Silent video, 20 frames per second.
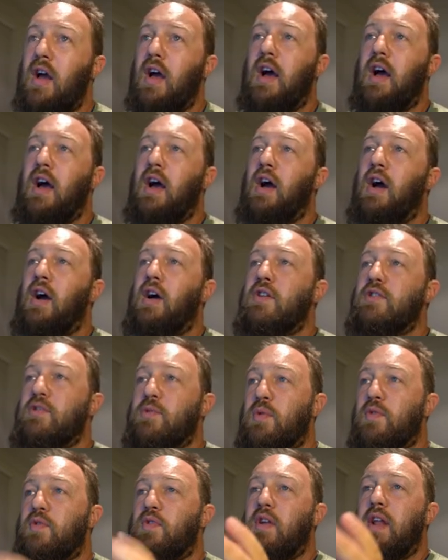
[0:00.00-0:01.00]
So
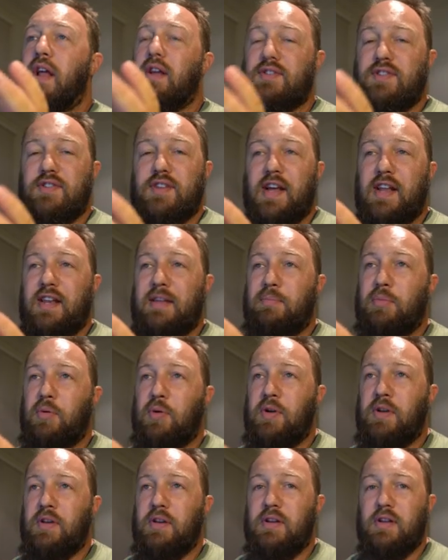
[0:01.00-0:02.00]
we've got our starting
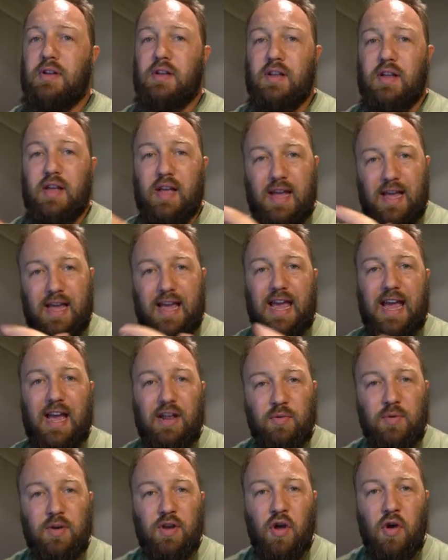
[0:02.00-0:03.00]
point. How
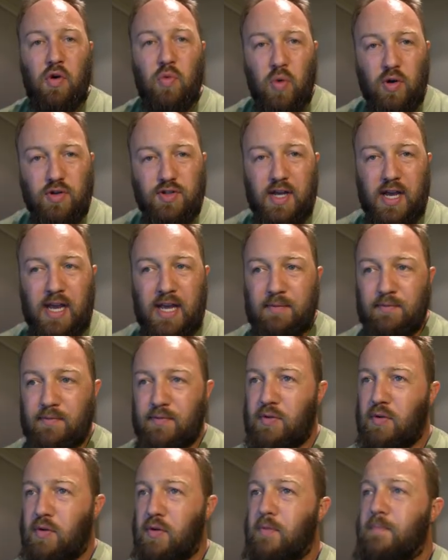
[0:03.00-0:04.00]
do we know what to aim
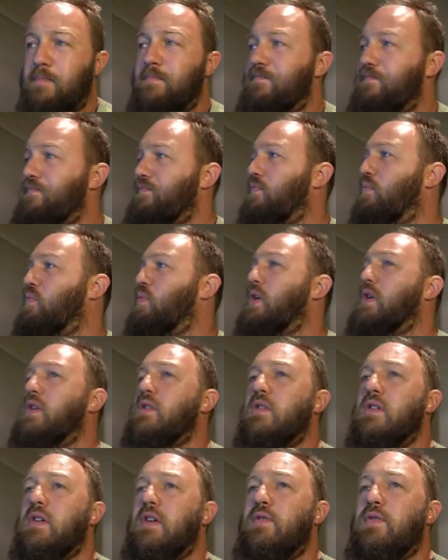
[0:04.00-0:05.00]
for?
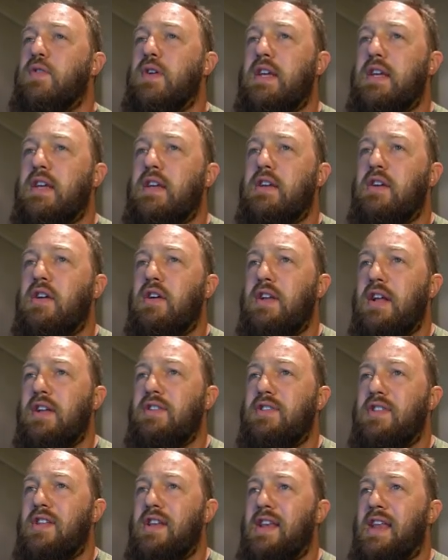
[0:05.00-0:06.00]
Well, if we go down
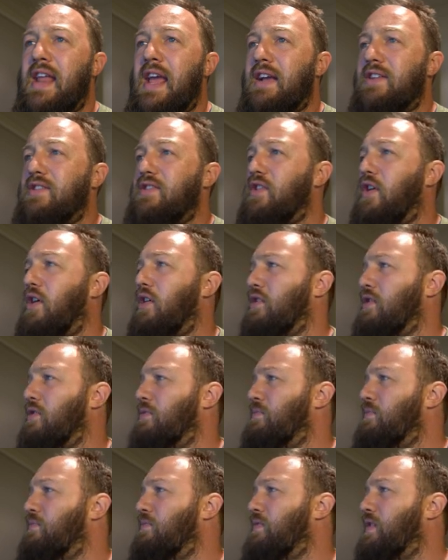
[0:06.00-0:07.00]
to the next
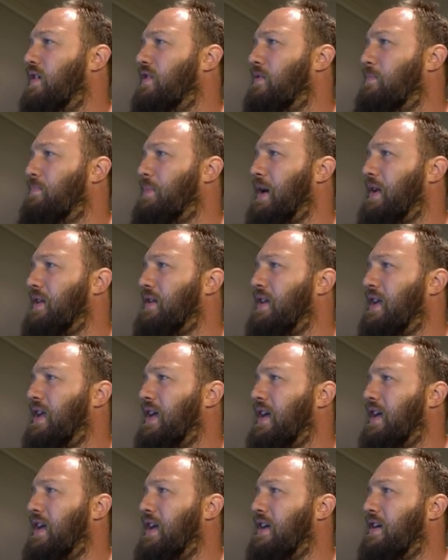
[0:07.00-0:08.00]
column, there's a button
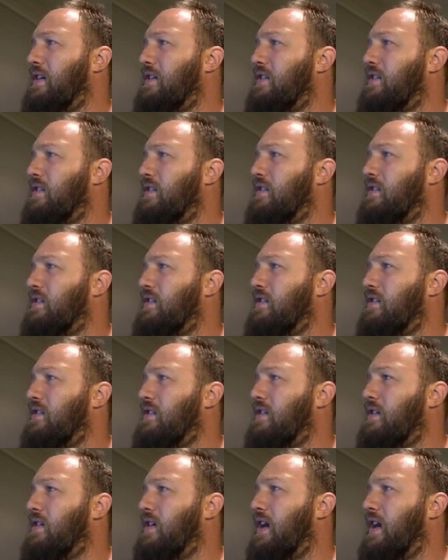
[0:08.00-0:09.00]
here
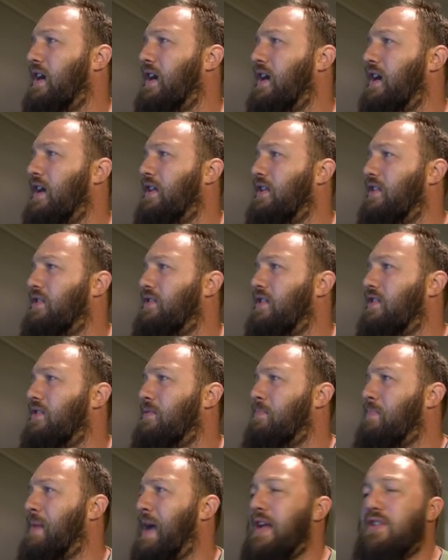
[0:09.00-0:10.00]
that says
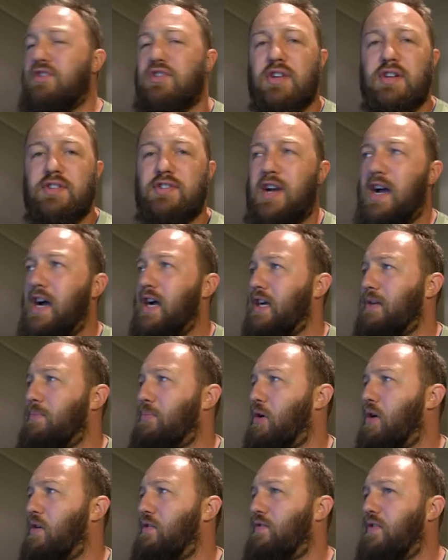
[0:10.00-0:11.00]
match a target
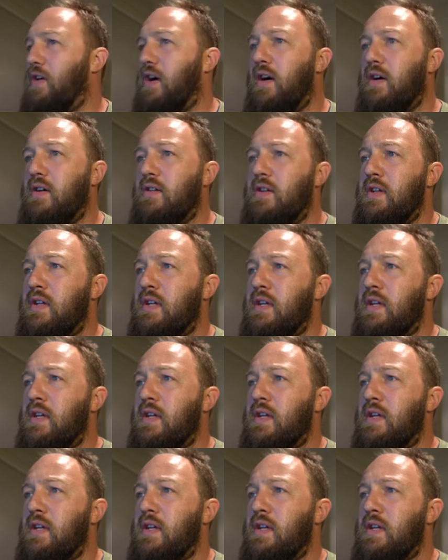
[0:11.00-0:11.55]
profile.